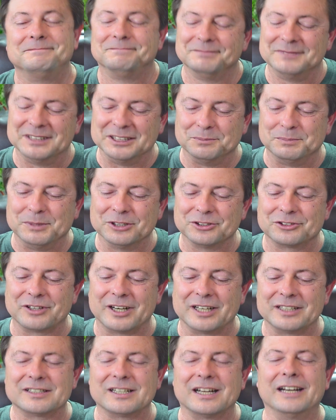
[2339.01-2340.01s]
This is Bill
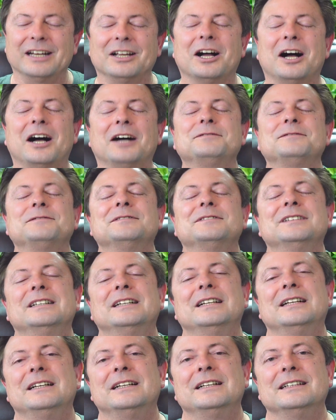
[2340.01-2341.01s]
Strand signing off.
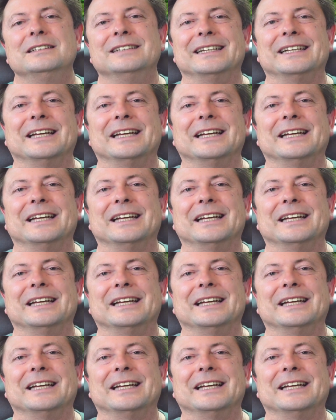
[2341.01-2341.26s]
Take